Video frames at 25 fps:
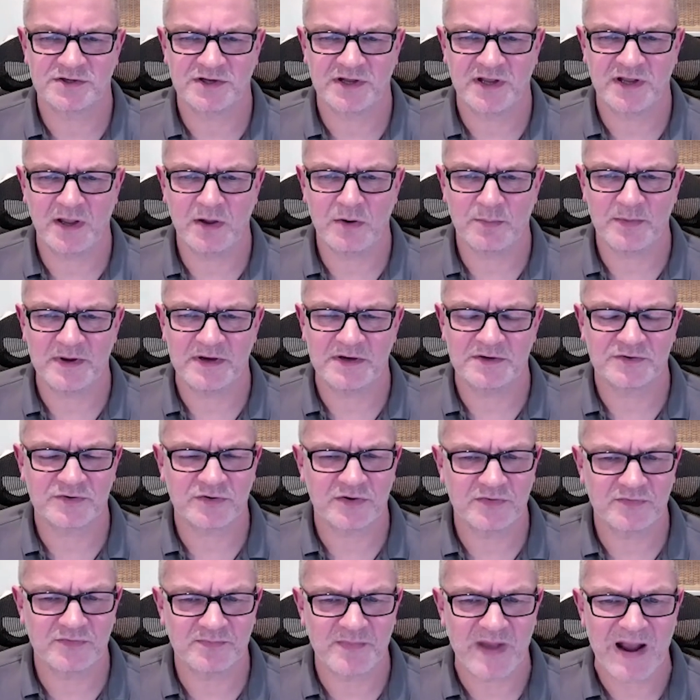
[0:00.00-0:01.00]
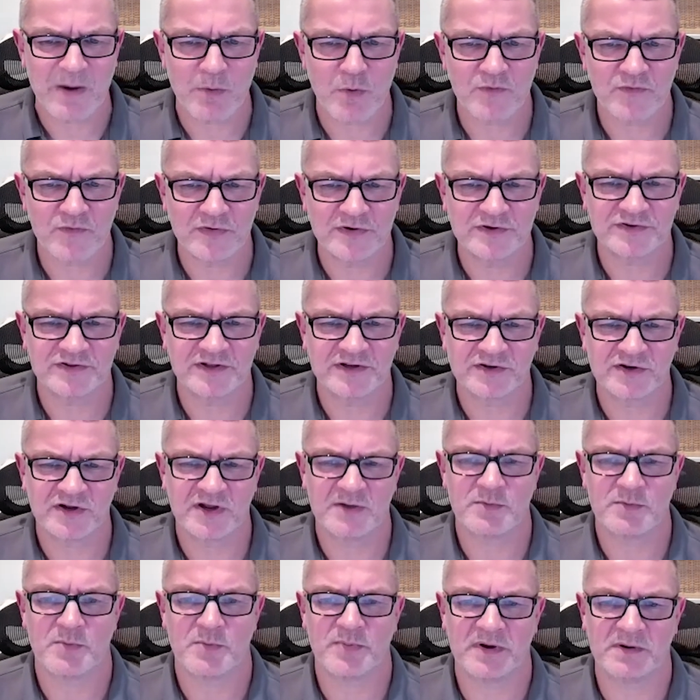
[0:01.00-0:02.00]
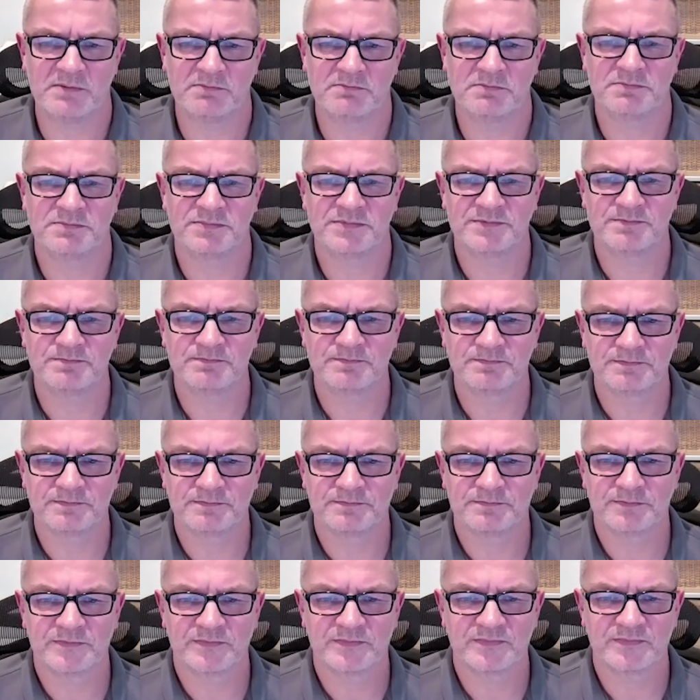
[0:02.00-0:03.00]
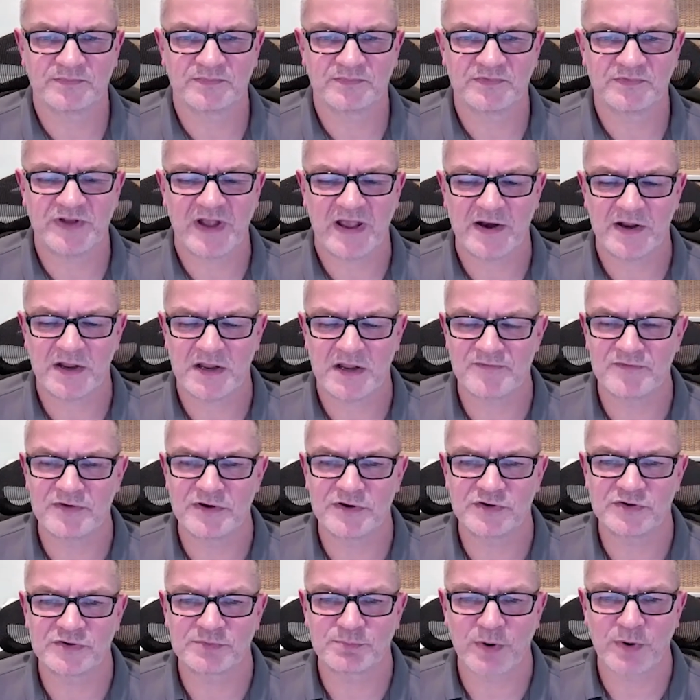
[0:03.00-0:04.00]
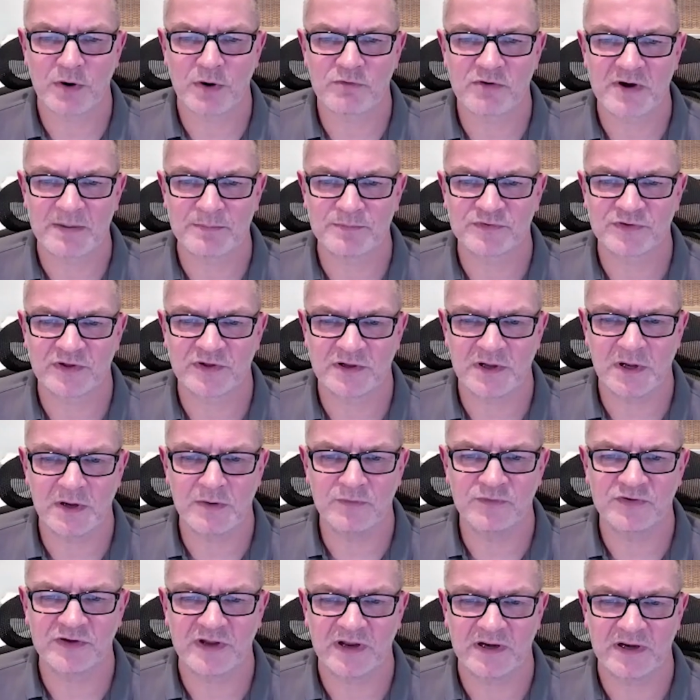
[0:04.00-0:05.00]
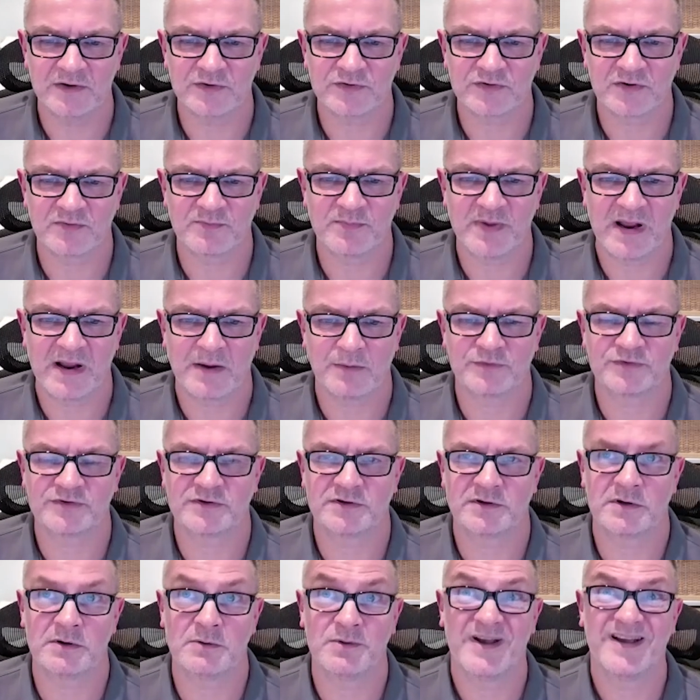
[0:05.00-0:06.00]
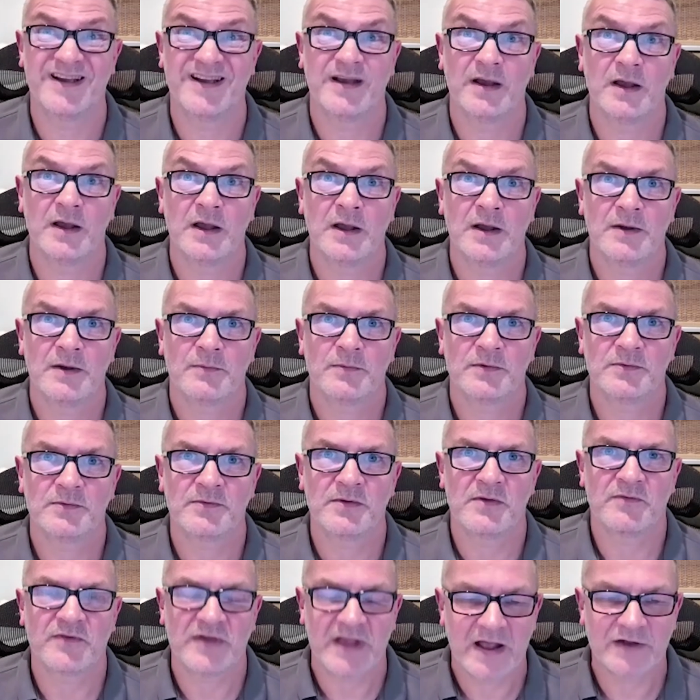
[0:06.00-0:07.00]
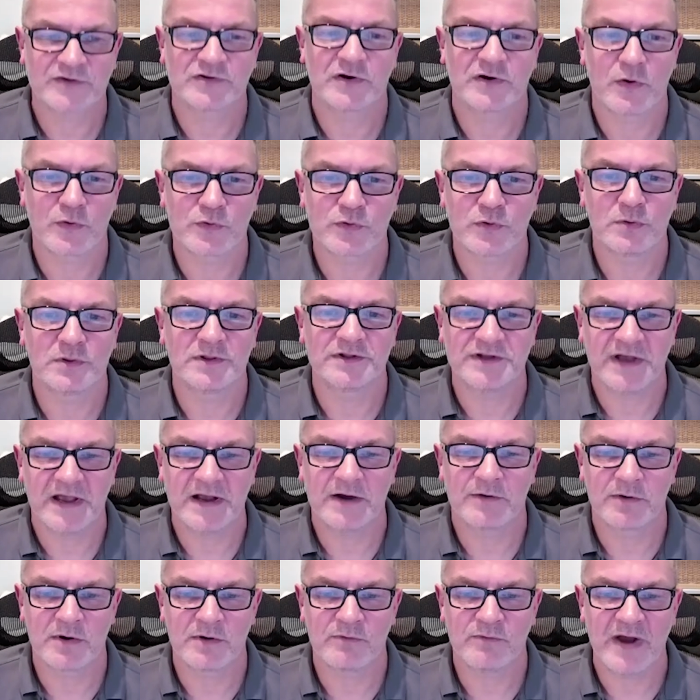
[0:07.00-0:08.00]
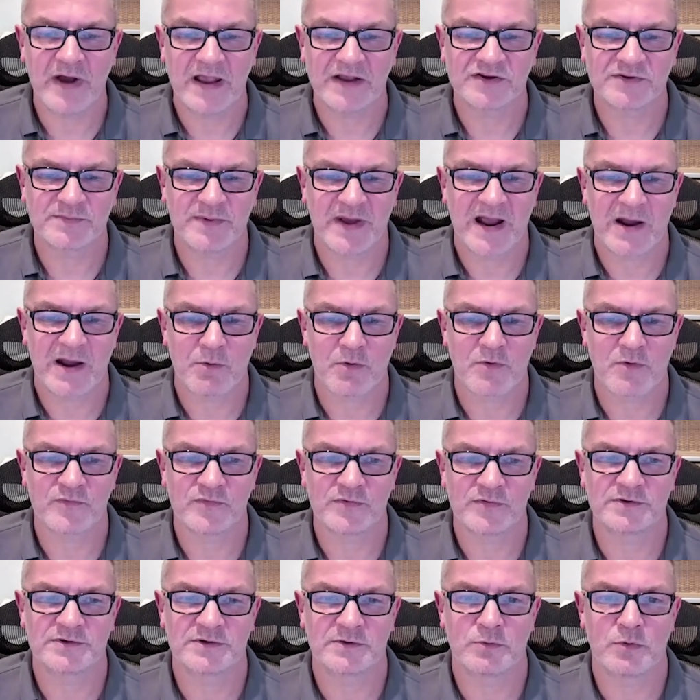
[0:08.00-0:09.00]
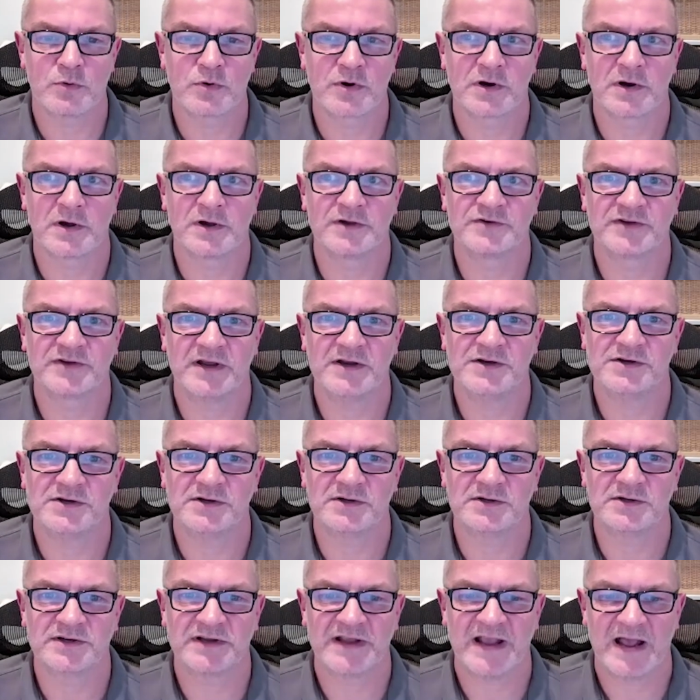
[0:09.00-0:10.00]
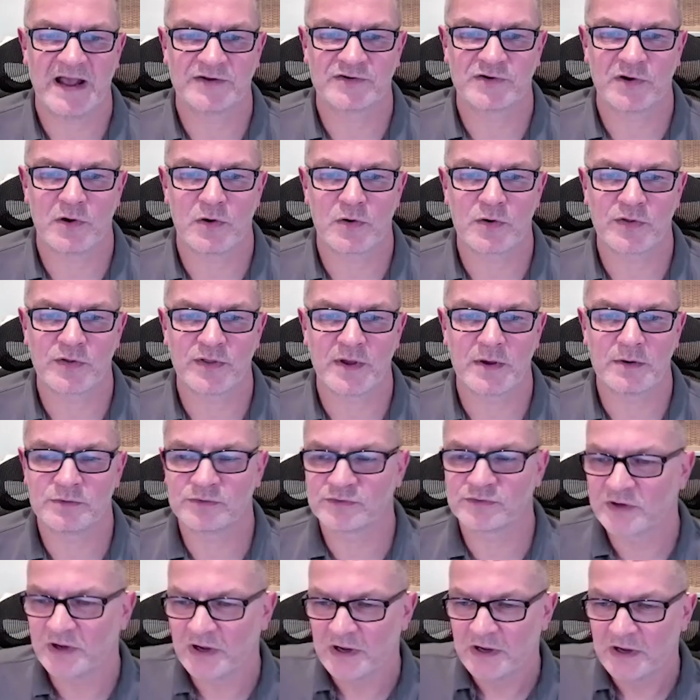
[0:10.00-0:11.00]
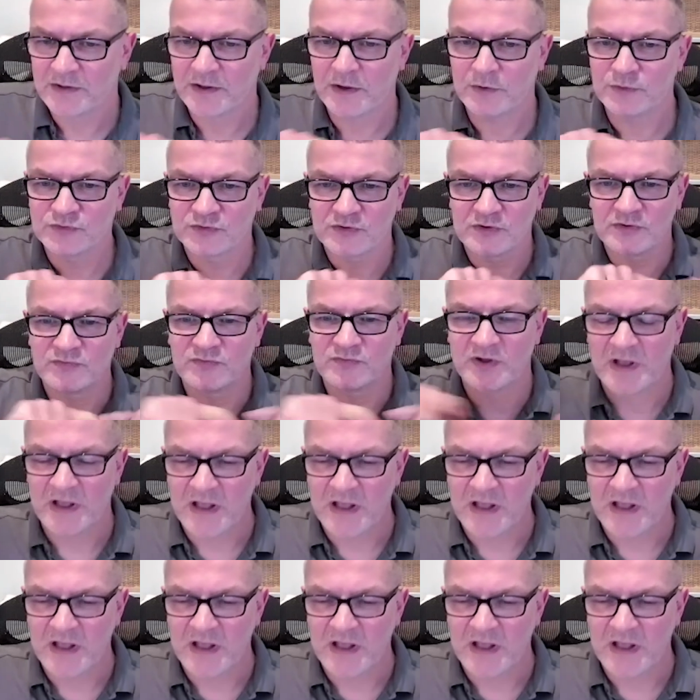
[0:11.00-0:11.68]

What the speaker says: you. I mean, sort of how often does this come up in data governance programs that you've seen? Sort of being able to you've cataloged all the data at rest, but how often do organizations catalog those sort of